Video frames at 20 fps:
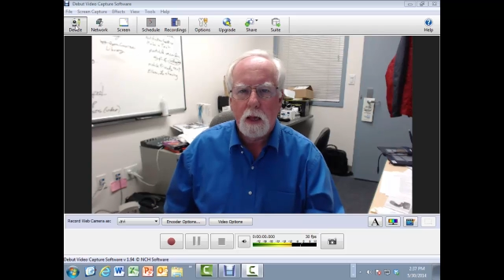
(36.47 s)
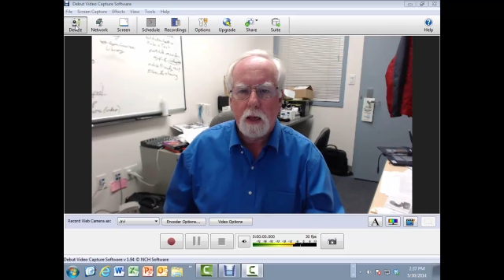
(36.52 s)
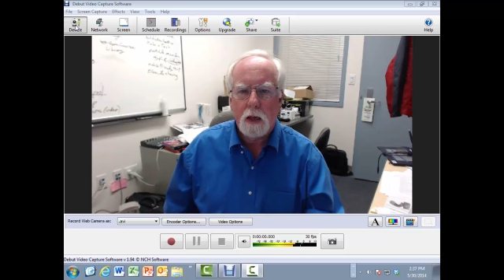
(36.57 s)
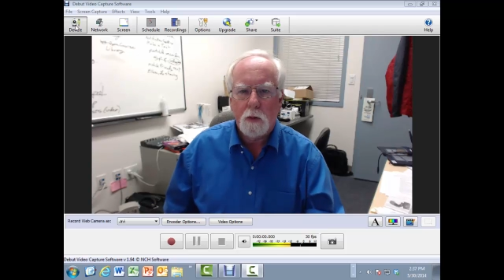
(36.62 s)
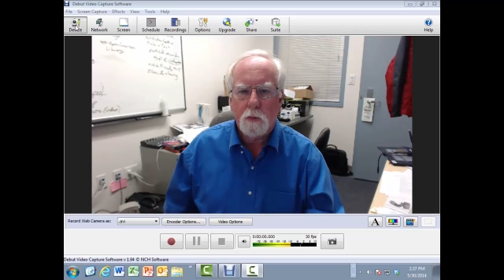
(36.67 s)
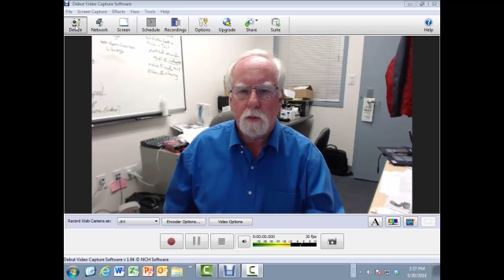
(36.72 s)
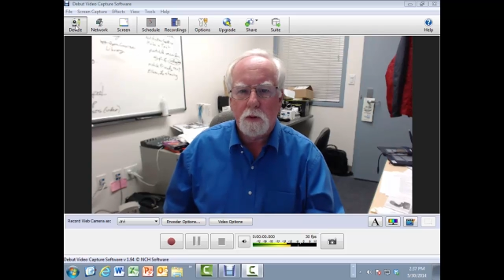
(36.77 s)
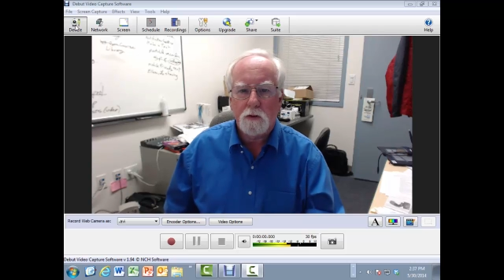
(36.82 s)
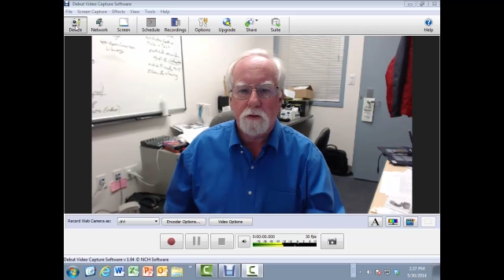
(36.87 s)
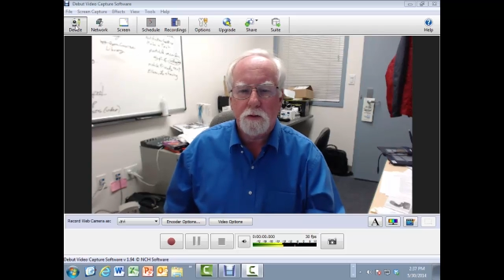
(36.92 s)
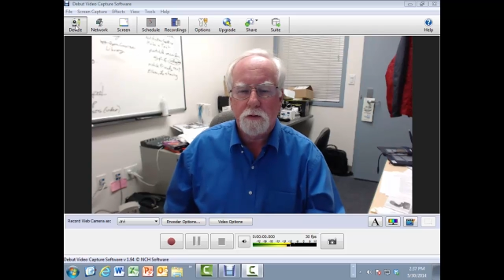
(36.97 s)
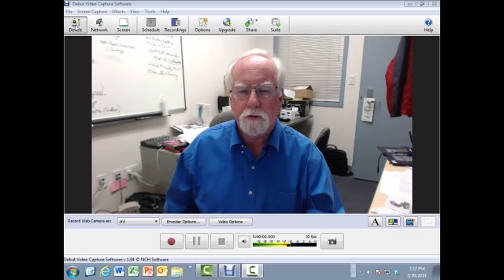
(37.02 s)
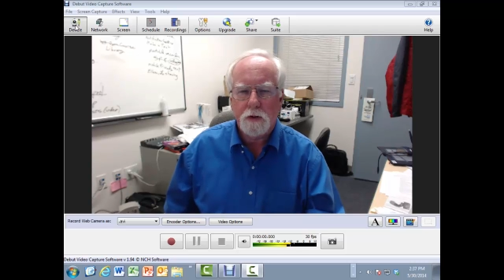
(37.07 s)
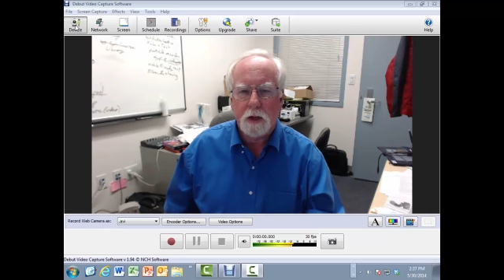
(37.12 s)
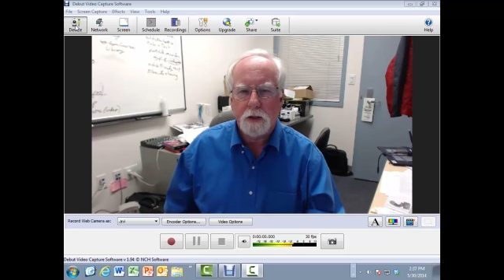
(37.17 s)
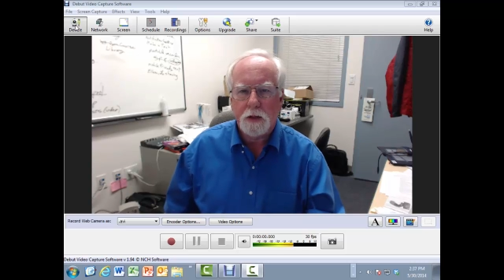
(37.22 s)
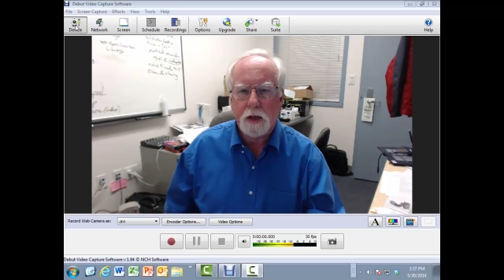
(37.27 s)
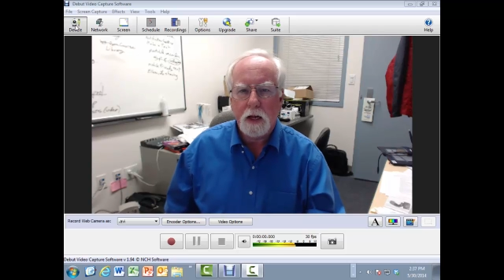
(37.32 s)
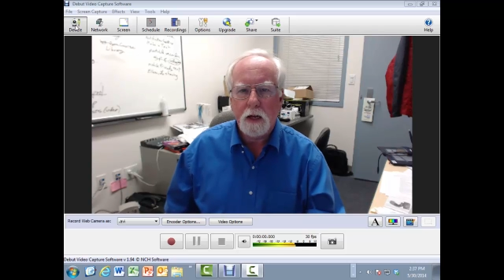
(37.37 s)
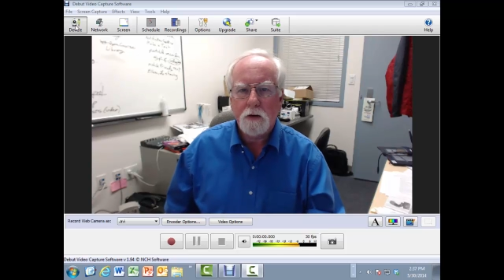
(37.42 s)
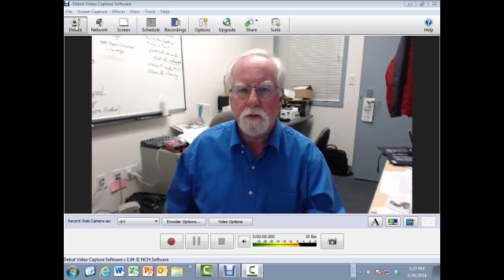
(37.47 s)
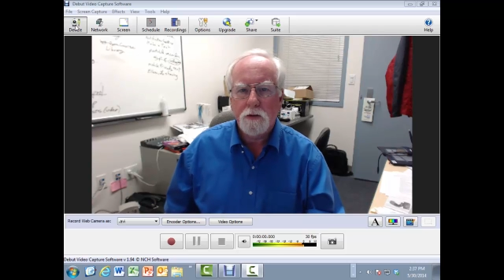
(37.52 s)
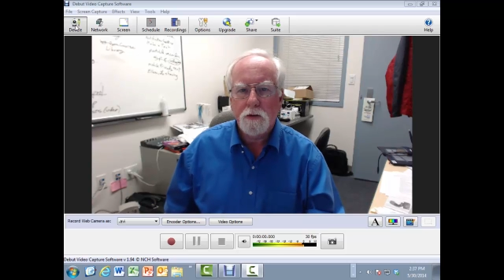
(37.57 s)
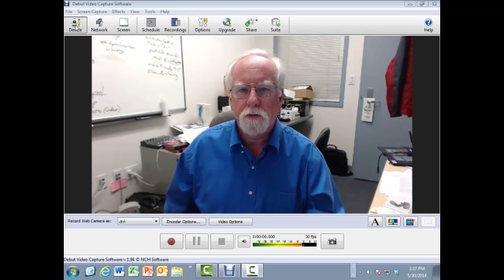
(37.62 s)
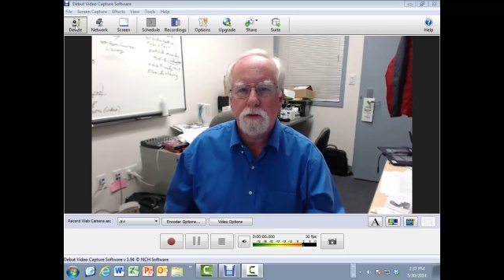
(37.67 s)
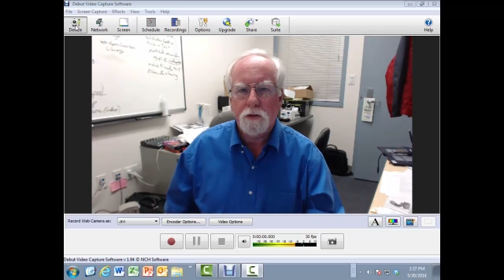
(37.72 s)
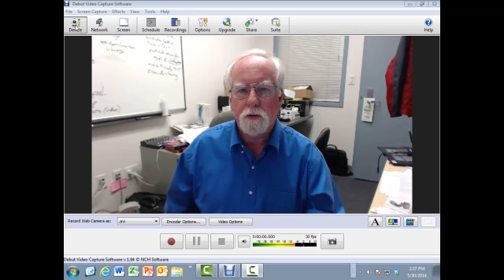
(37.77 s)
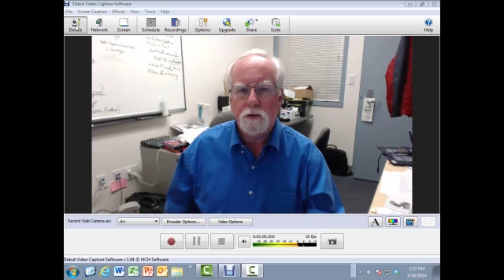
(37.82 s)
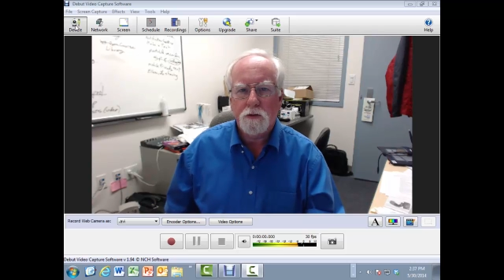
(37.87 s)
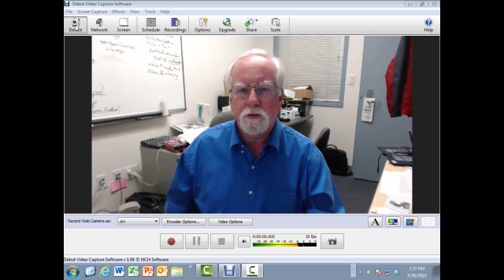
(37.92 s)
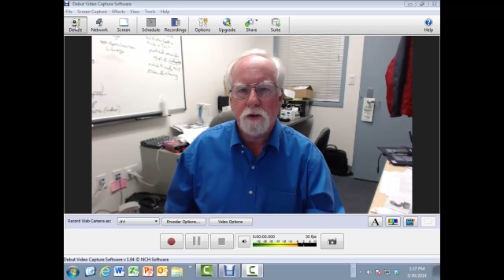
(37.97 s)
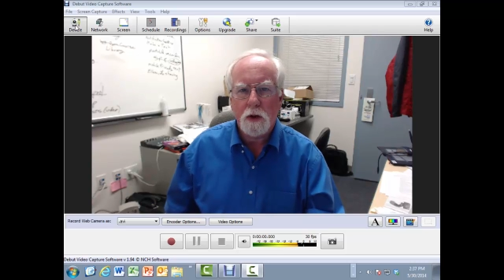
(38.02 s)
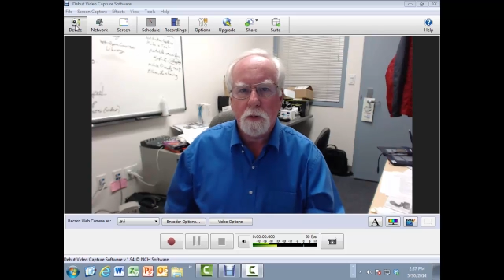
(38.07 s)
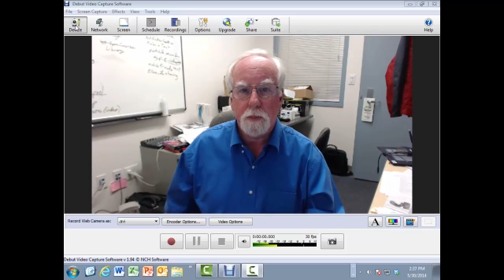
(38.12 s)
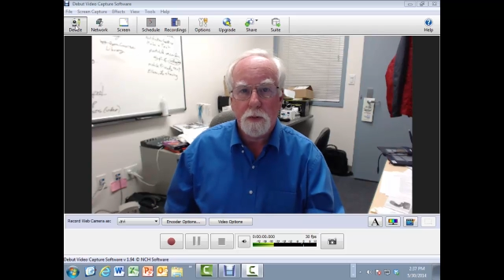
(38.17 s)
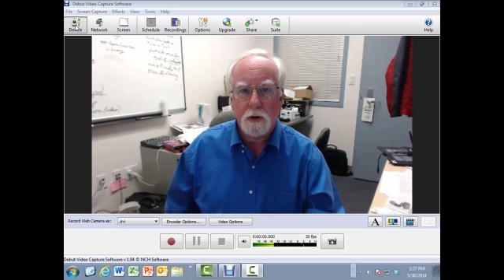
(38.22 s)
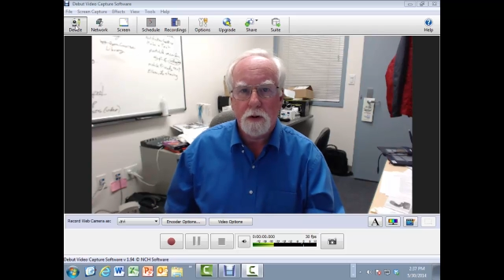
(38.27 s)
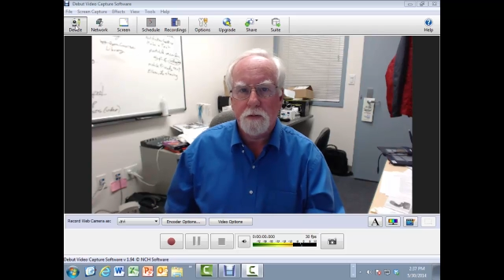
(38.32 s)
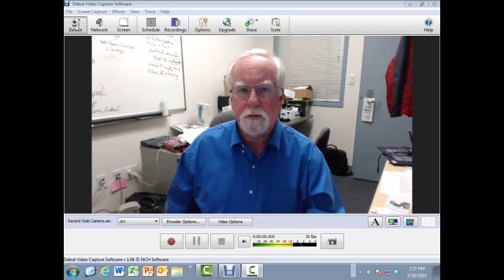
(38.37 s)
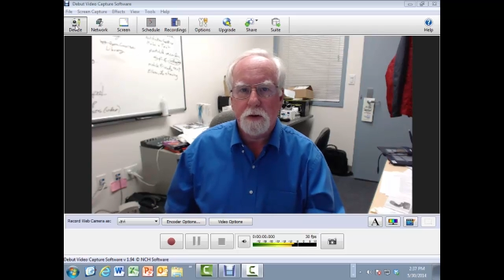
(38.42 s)
Once you've done that, you should see a
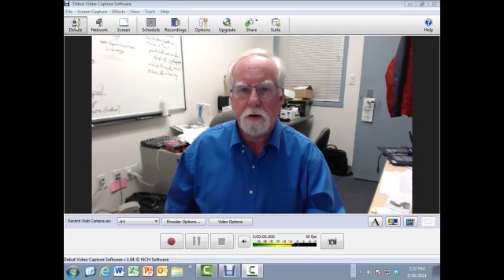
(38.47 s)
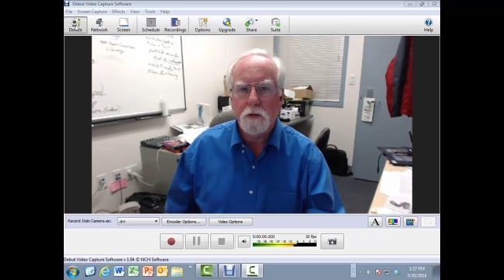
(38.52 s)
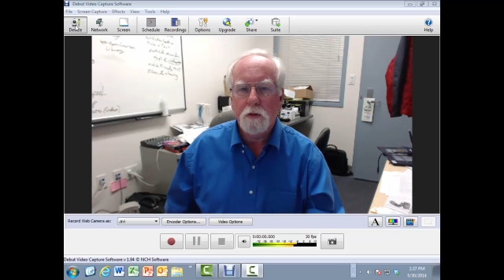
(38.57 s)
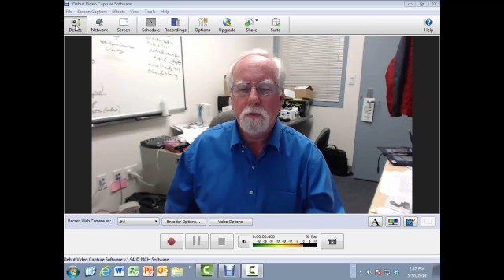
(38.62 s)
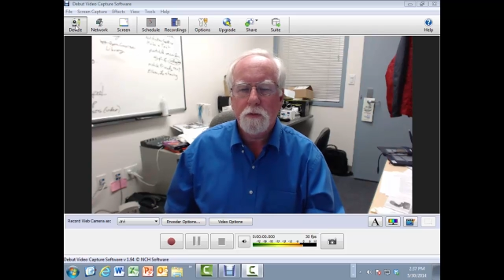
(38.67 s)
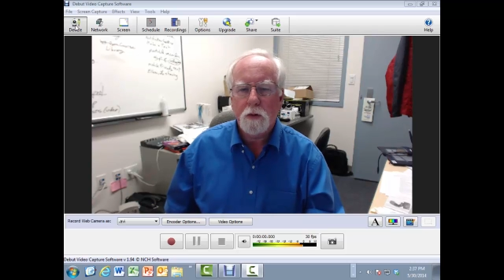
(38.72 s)
preview of